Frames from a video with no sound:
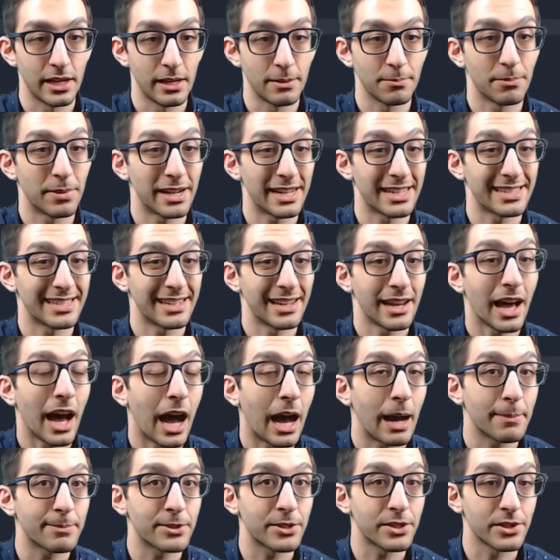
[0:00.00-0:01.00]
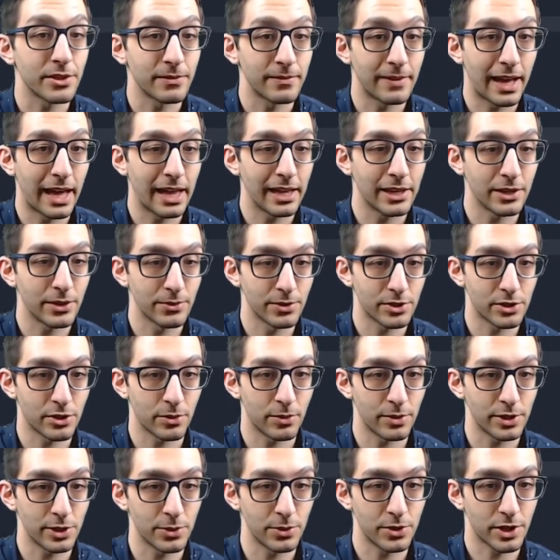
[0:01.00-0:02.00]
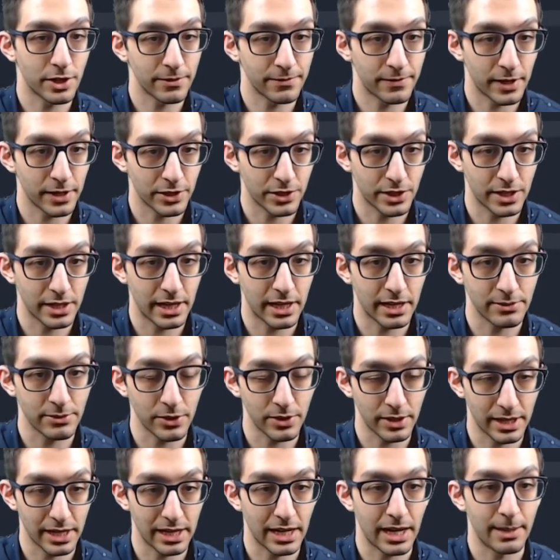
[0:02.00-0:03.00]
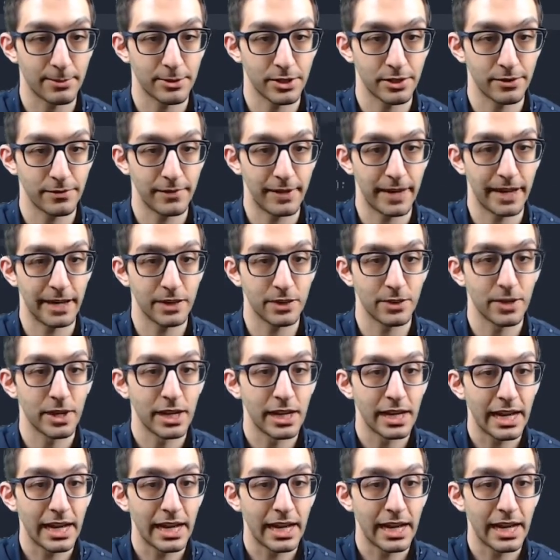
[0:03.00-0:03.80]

But it's an optional value, so we'll use our function that I wrote, get optional value.